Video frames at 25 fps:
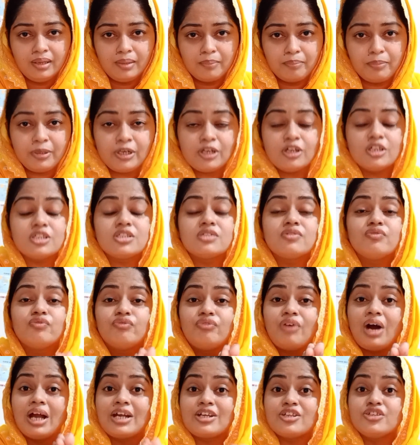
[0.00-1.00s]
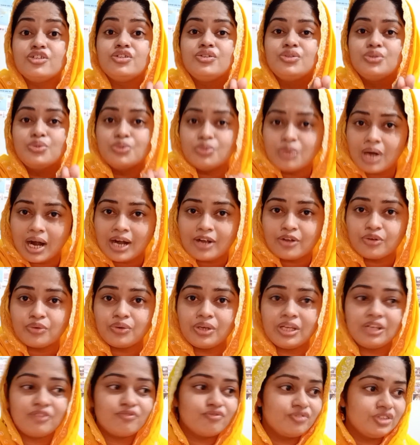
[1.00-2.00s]
Because what you are
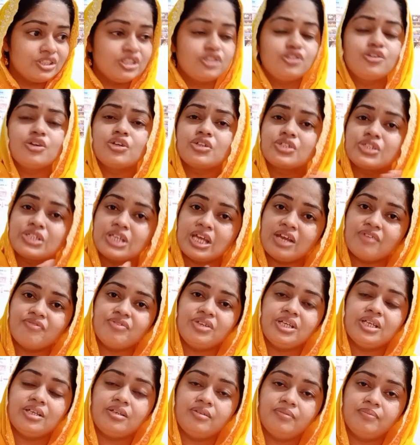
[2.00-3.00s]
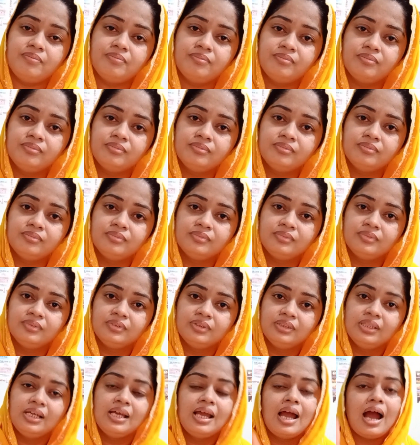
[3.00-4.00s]
doing with your savior,
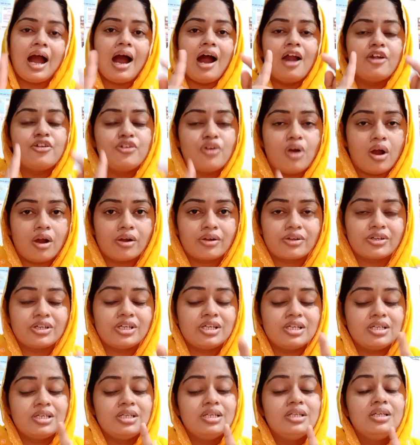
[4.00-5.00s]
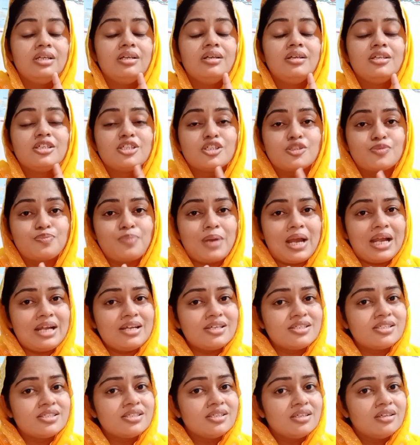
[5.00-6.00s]
a doctor
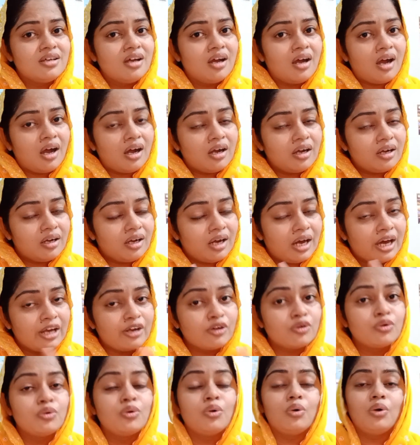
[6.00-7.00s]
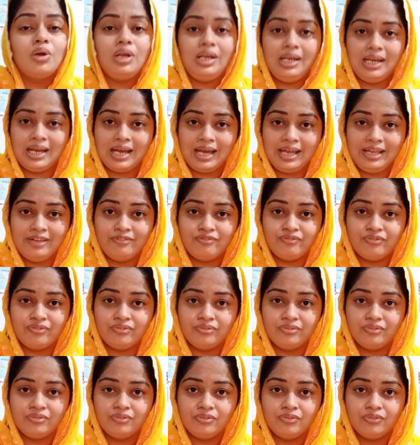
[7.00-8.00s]
spends her whole life
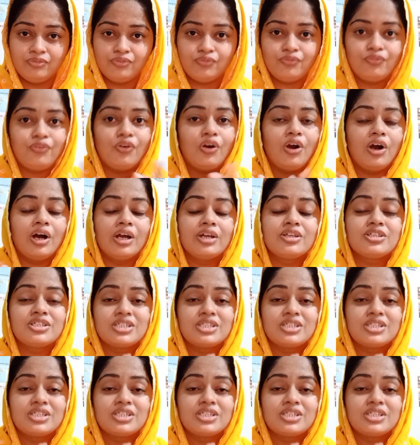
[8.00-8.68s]
for